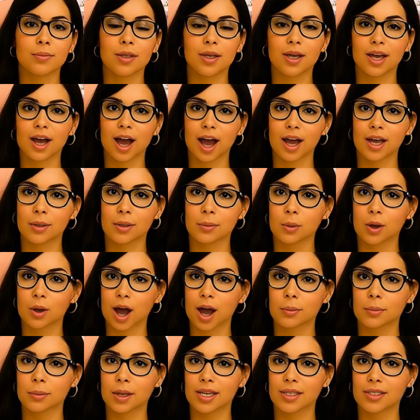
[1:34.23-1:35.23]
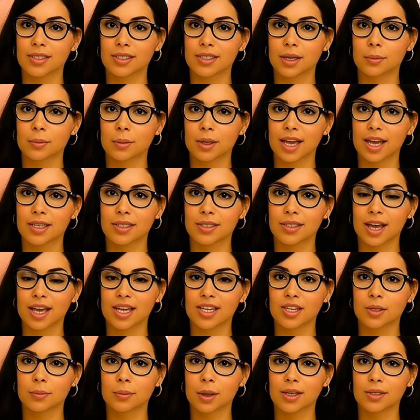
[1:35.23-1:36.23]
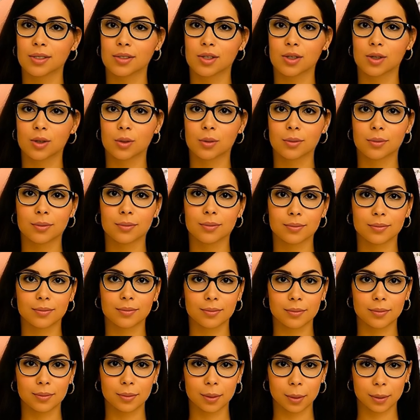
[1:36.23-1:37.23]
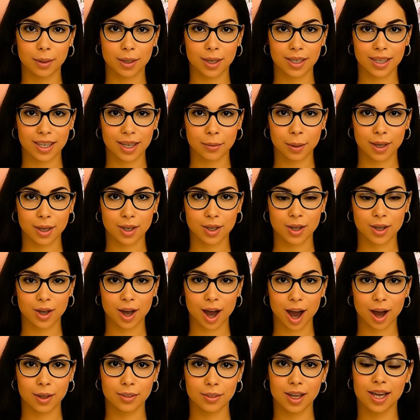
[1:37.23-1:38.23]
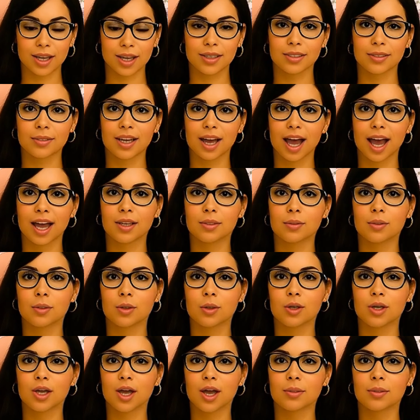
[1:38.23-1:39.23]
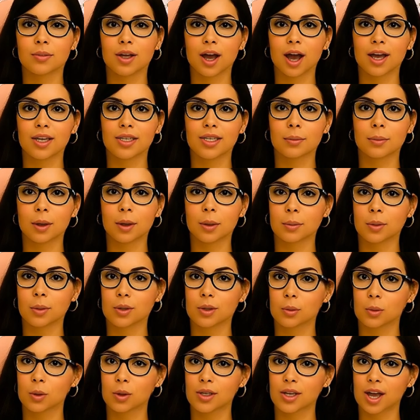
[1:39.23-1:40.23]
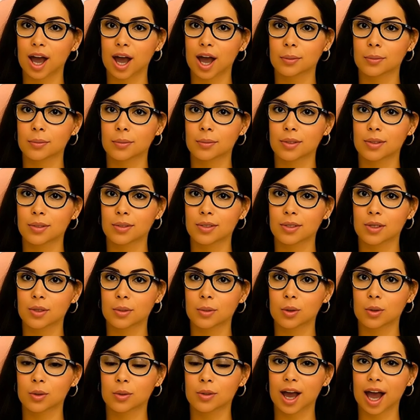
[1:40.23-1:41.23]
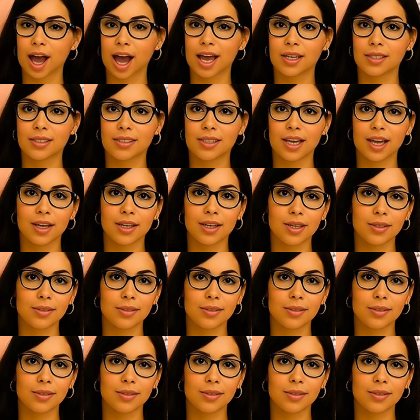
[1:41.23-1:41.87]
God promised to bless Ishmael too, but the special covenant and future of God's people would come through Isaac.